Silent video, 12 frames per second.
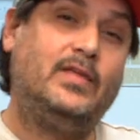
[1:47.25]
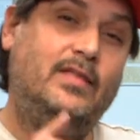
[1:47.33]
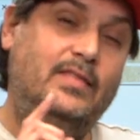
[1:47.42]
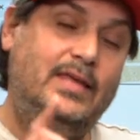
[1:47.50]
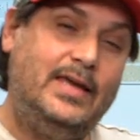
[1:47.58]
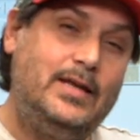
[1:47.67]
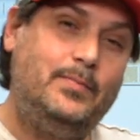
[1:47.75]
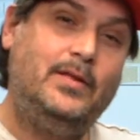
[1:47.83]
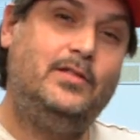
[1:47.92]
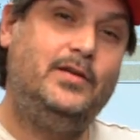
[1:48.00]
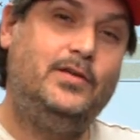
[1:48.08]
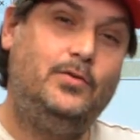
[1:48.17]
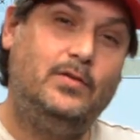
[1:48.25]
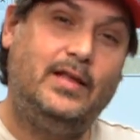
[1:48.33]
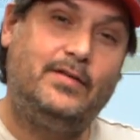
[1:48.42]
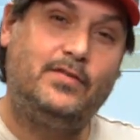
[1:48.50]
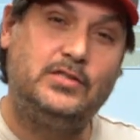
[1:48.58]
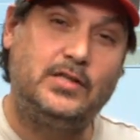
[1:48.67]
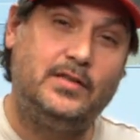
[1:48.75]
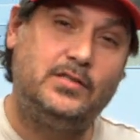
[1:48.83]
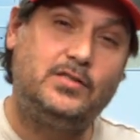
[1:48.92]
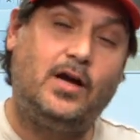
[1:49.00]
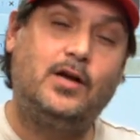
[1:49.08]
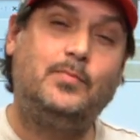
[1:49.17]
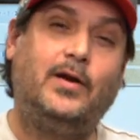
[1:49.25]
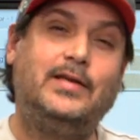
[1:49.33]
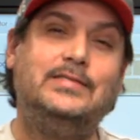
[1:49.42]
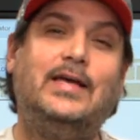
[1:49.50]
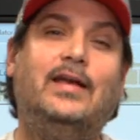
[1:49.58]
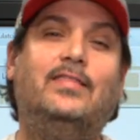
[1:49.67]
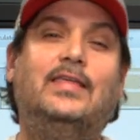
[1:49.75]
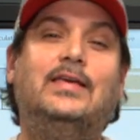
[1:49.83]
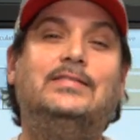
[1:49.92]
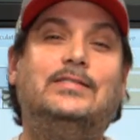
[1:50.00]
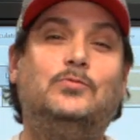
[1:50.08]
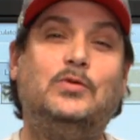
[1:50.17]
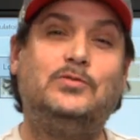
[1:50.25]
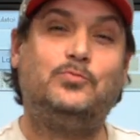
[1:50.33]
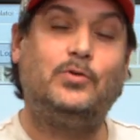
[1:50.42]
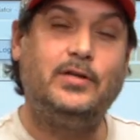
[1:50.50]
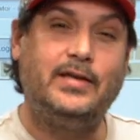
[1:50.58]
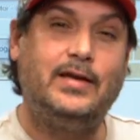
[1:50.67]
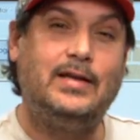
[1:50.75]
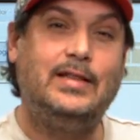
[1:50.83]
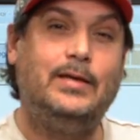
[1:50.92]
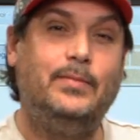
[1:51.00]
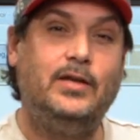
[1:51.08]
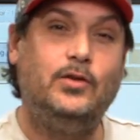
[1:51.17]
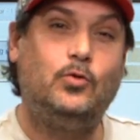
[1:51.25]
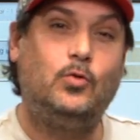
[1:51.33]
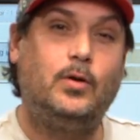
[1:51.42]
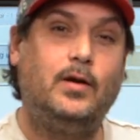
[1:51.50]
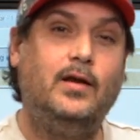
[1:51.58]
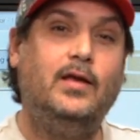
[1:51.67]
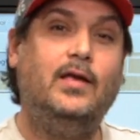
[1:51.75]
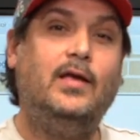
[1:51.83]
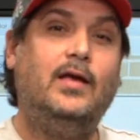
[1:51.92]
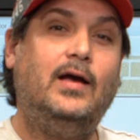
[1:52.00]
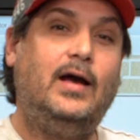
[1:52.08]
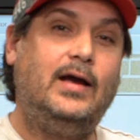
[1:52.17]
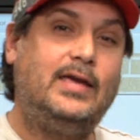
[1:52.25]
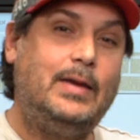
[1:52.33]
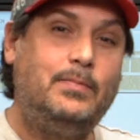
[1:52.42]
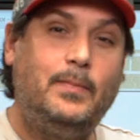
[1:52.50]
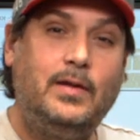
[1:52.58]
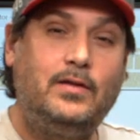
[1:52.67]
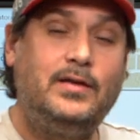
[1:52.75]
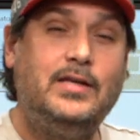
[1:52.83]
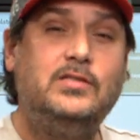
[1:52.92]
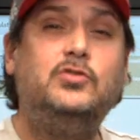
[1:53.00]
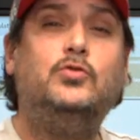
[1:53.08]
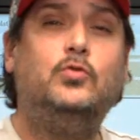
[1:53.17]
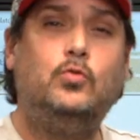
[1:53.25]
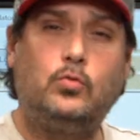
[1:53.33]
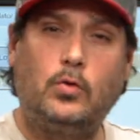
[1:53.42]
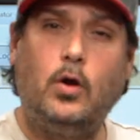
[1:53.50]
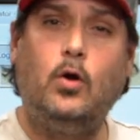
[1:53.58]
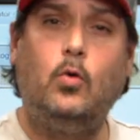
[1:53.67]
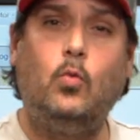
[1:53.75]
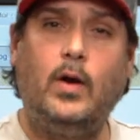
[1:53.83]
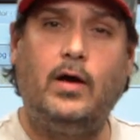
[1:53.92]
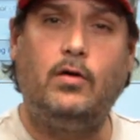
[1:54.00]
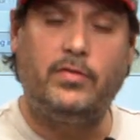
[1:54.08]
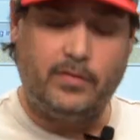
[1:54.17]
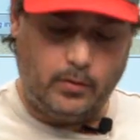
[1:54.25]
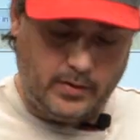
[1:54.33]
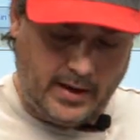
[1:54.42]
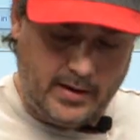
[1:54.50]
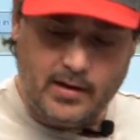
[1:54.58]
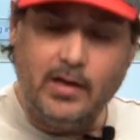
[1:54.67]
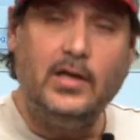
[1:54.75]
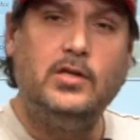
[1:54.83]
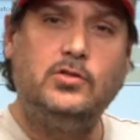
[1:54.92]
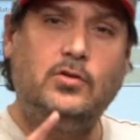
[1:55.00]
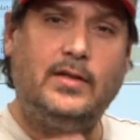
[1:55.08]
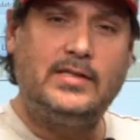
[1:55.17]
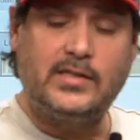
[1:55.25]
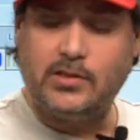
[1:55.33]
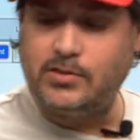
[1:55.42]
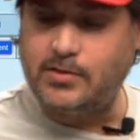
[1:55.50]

The inability to leverage on the stock market side of things is what's really going to limit your uh, capabilities to grow wealth, okay? So let's get